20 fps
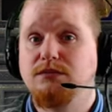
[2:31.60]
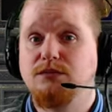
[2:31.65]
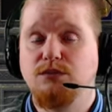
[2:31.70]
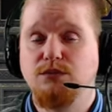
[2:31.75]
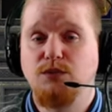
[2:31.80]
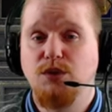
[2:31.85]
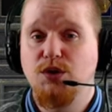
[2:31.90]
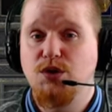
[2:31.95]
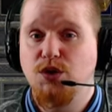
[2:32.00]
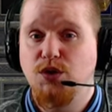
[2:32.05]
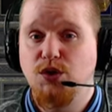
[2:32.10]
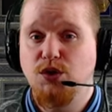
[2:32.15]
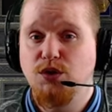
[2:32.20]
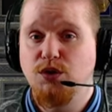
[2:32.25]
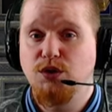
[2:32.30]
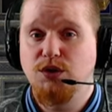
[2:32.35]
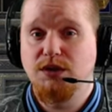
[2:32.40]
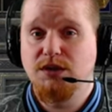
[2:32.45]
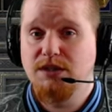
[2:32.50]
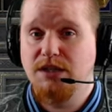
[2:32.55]

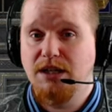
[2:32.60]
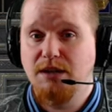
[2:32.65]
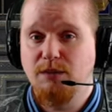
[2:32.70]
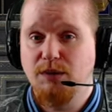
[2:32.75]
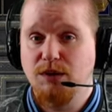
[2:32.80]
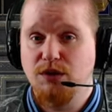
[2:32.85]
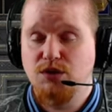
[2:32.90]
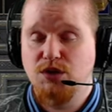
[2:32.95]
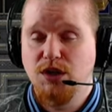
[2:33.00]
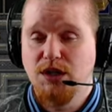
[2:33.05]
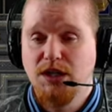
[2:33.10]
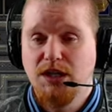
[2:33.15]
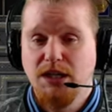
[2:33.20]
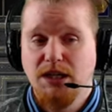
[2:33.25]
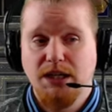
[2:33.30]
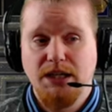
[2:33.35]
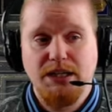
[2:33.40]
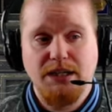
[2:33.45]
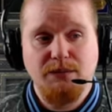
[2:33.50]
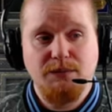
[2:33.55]
return damage.
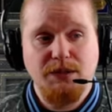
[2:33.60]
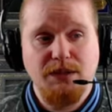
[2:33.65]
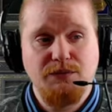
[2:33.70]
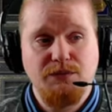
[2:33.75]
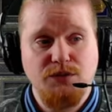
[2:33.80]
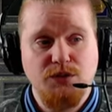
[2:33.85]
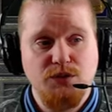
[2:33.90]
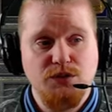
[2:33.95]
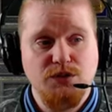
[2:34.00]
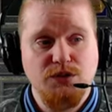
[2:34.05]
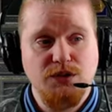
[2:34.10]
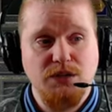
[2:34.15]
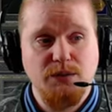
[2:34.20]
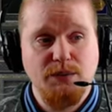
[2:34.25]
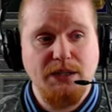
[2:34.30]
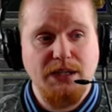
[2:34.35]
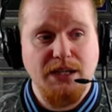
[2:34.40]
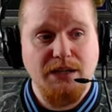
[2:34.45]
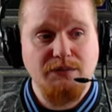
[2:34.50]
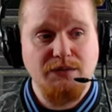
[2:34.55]
Um, if you're
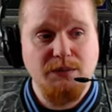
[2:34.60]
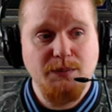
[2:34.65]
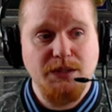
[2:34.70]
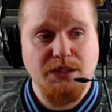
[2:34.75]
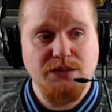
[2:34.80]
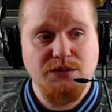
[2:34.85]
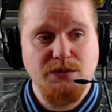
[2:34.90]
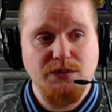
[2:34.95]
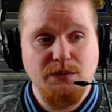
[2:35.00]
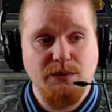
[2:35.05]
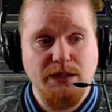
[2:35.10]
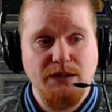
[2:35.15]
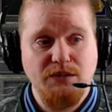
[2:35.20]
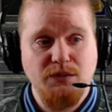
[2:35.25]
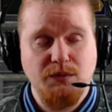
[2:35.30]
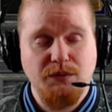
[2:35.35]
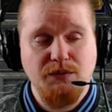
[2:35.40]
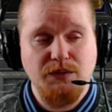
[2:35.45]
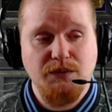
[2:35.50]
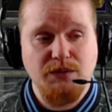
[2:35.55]
slowing every monster around you
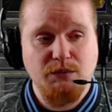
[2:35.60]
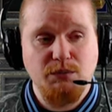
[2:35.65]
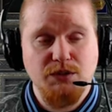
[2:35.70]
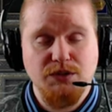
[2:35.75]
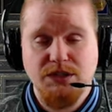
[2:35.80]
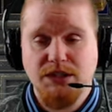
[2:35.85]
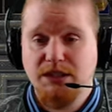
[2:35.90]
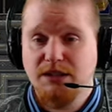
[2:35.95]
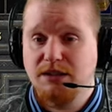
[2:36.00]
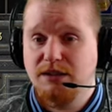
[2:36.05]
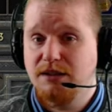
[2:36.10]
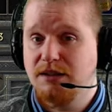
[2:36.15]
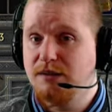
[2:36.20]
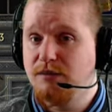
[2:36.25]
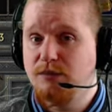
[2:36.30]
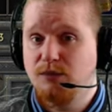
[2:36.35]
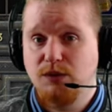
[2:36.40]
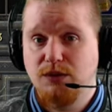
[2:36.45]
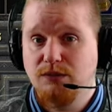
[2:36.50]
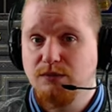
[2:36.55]
by fifty percent,
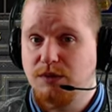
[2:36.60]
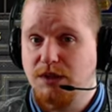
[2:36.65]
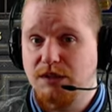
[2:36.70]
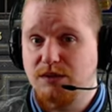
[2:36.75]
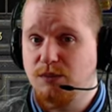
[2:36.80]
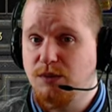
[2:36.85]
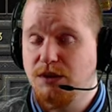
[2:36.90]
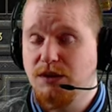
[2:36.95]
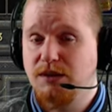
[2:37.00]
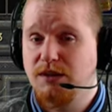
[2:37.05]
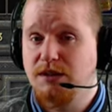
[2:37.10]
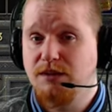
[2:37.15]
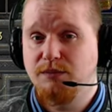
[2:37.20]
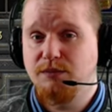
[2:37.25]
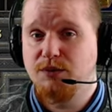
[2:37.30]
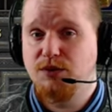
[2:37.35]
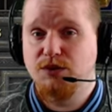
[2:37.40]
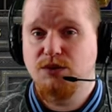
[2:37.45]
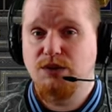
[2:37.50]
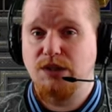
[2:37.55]
then, well, guess what? They're
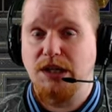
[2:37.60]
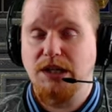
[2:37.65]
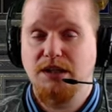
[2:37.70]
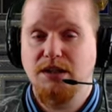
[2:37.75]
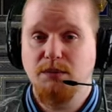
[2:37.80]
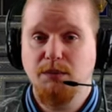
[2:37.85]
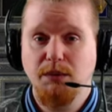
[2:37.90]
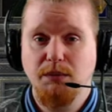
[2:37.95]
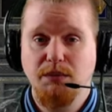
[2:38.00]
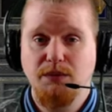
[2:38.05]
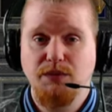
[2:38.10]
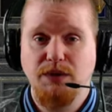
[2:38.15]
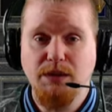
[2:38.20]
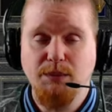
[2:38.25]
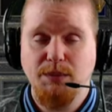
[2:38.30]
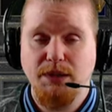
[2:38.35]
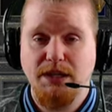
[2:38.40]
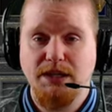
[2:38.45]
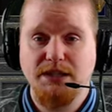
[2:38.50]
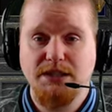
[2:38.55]
just not going to be able to fight
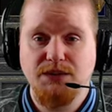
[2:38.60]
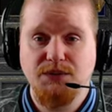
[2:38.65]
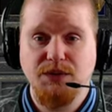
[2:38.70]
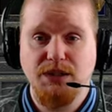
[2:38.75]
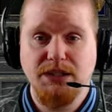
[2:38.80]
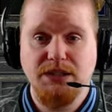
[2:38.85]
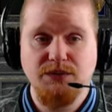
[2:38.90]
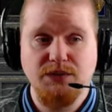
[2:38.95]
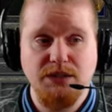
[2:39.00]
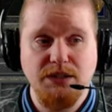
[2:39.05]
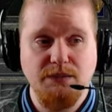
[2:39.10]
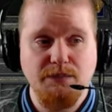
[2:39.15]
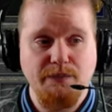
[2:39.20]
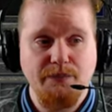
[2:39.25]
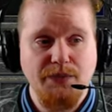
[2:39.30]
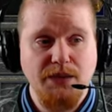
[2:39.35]
back as effectively.